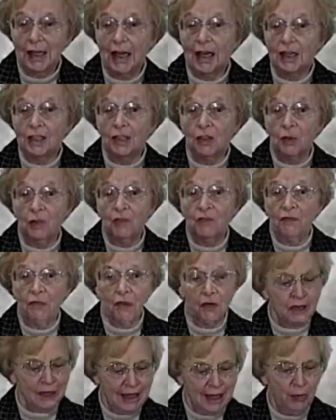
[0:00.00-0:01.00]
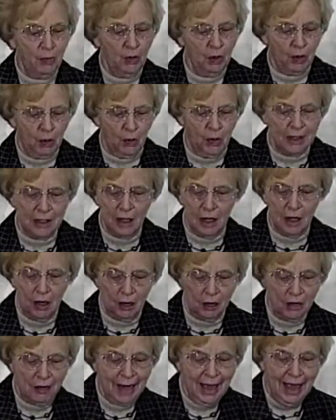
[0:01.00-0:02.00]
So, the first thing we're going to
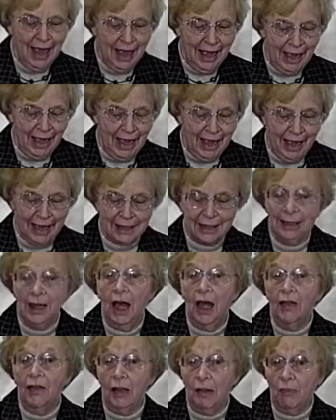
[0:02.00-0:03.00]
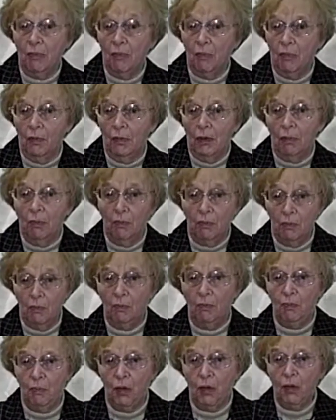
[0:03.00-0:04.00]
learn is the
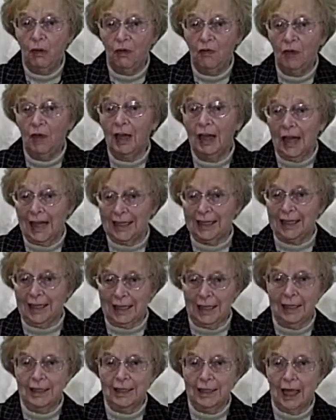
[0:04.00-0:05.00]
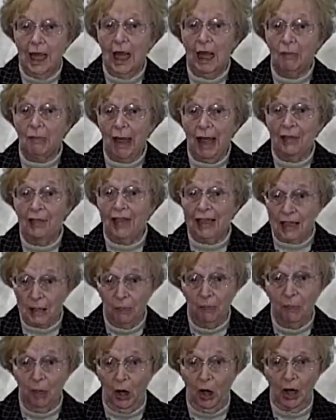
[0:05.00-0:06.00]
beautiful lessons about this
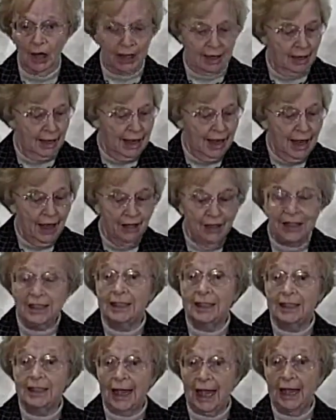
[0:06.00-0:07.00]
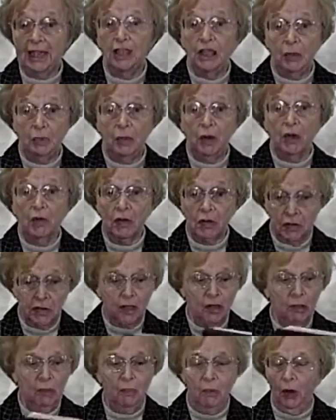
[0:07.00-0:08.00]
book. This is a
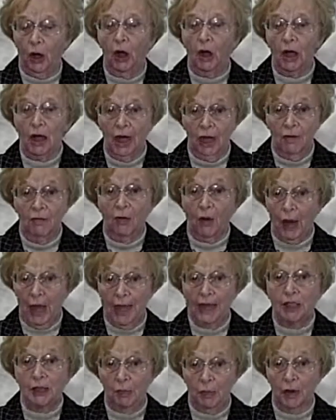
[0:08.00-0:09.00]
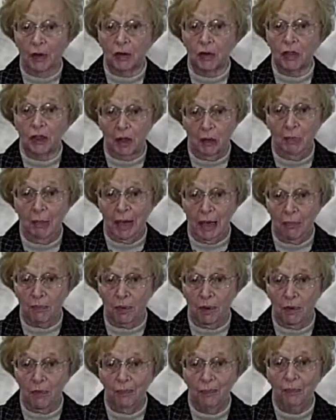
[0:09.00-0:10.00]
spiritual book for a spiritual
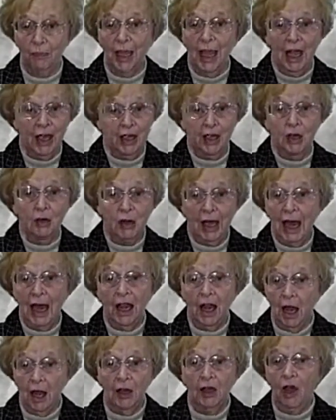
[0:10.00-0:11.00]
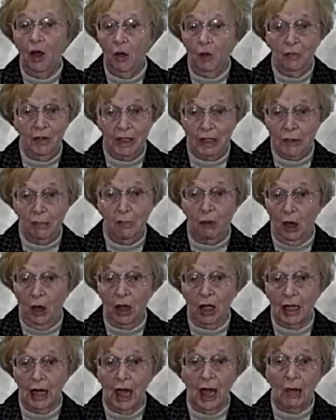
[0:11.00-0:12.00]
people. You cannot know this
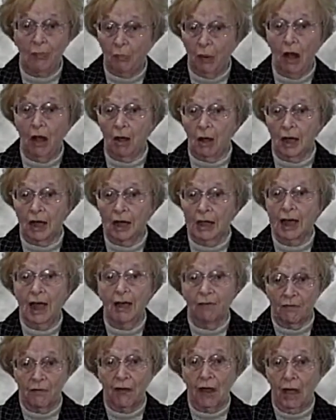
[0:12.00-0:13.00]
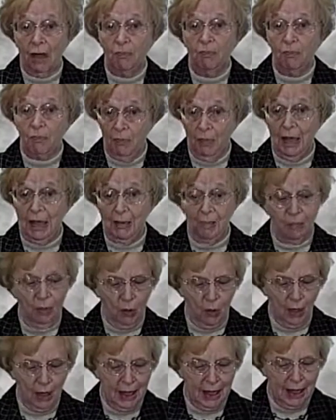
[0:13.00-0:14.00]
book apart from being
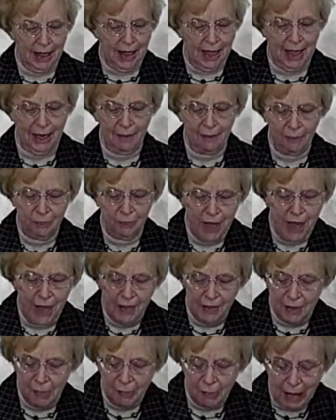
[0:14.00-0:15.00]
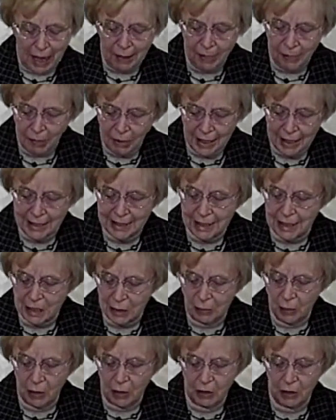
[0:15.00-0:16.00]
born again. The Bible is a
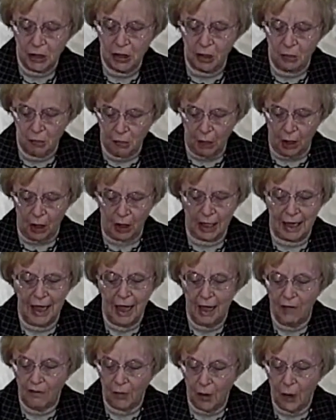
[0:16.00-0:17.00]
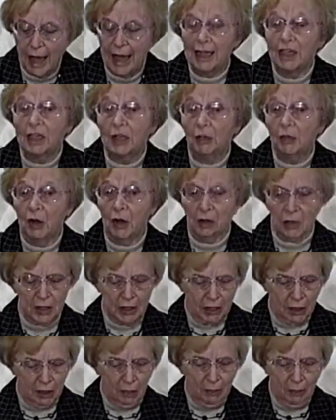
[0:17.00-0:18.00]
spiritual book for a
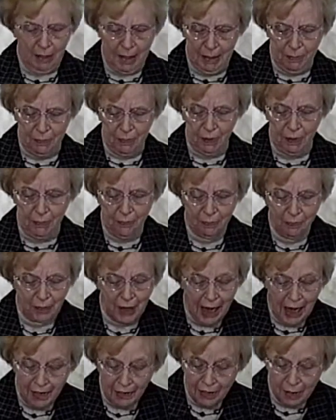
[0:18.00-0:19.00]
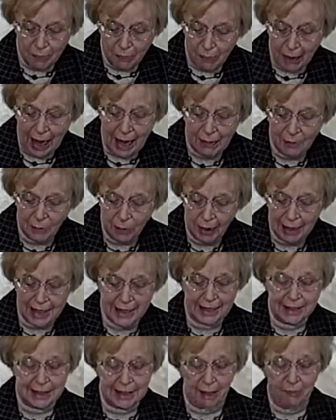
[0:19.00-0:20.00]
spiritual people. The Bible
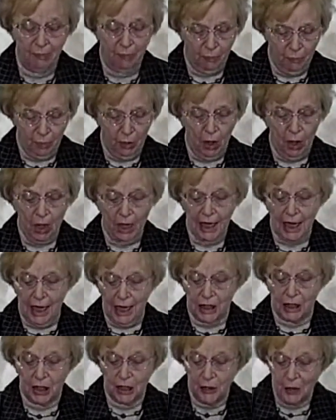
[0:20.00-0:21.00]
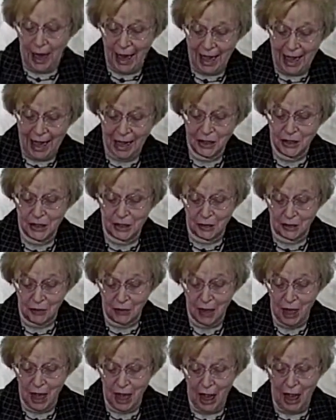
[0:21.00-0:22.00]
is a book to answer
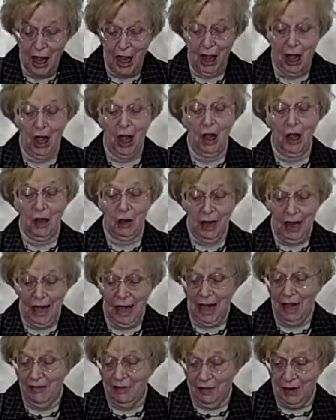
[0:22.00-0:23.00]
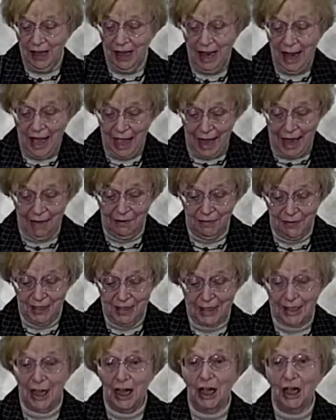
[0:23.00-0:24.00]
all of
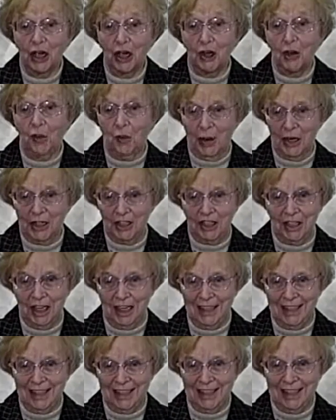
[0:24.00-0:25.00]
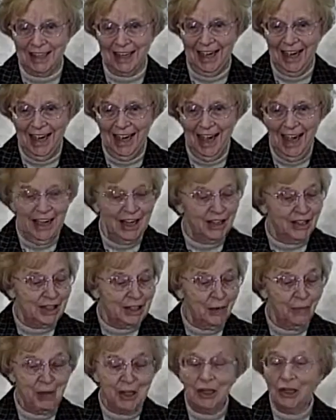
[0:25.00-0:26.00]
life's questions. You
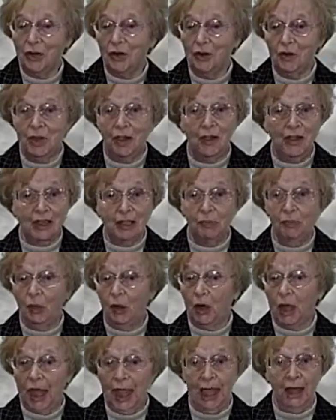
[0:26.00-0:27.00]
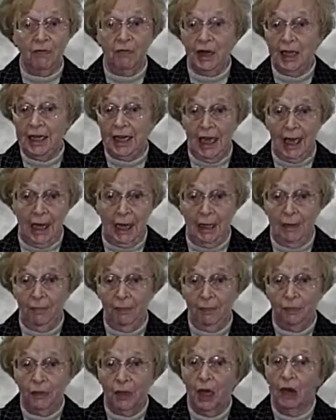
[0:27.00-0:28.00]
see, we turn to this book every day
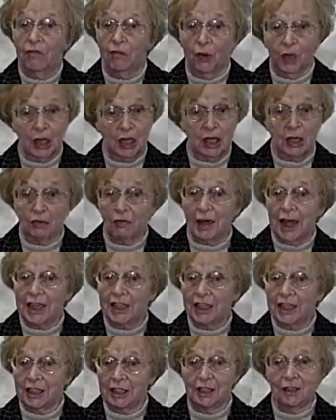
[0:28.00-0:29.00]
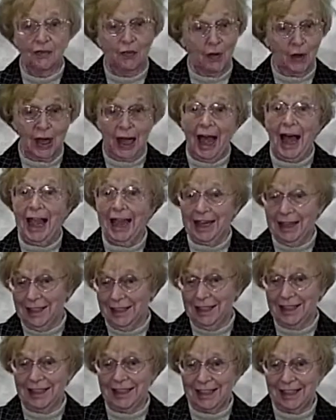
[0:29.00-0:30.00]
for directions, for
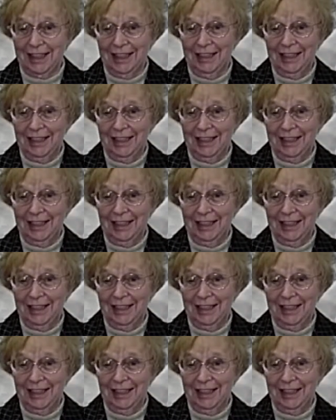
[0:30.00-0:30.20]
guidance.